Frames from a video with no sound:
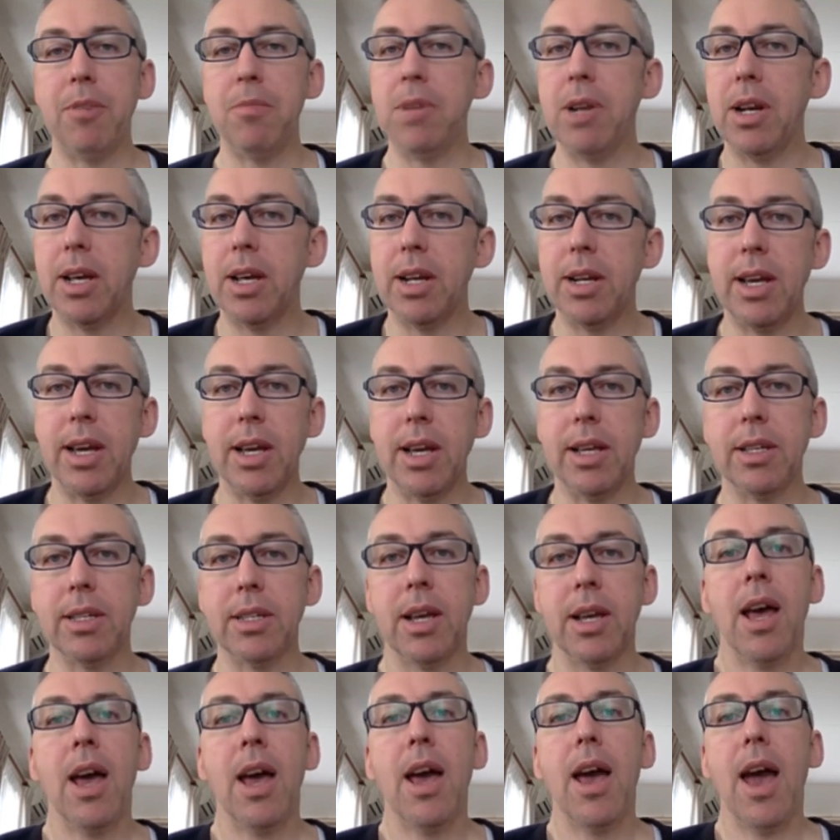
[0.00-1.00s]
million hits
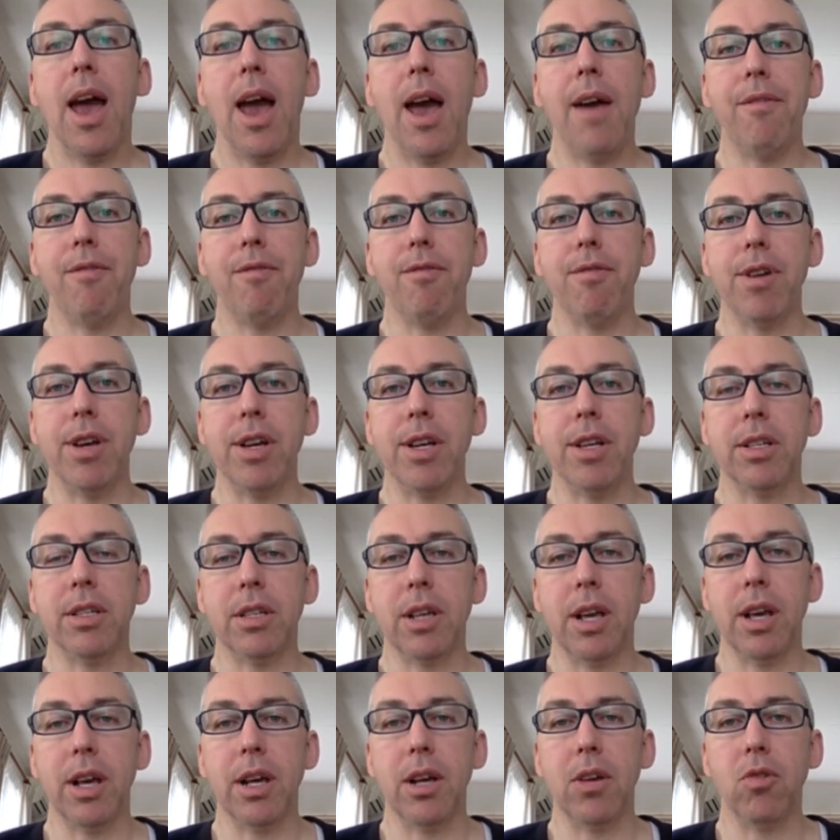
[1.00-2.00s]
every
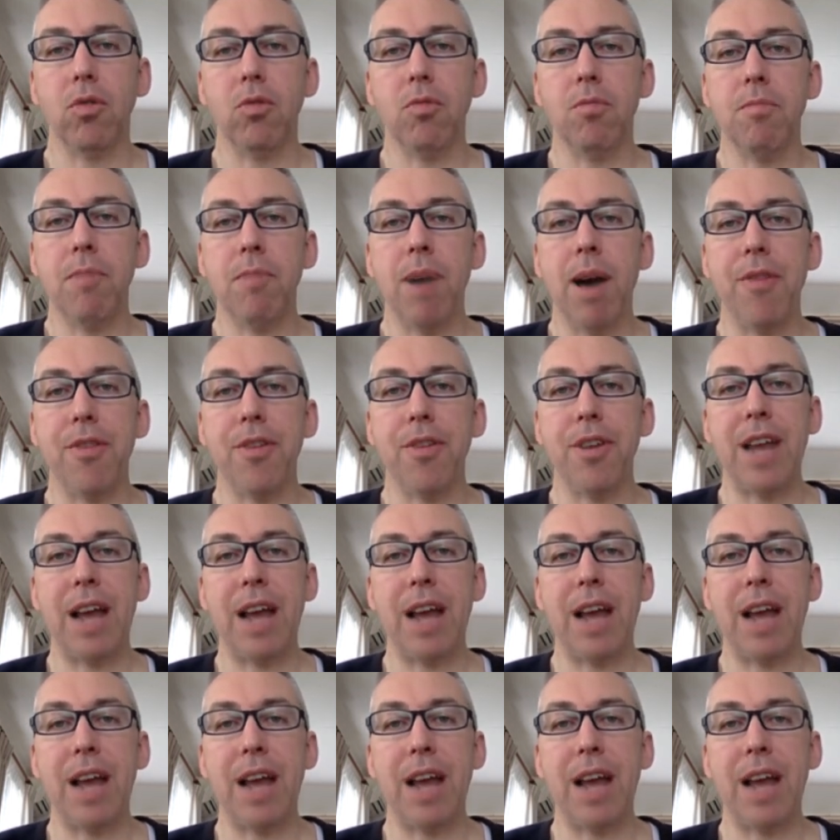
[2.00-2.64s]
single month.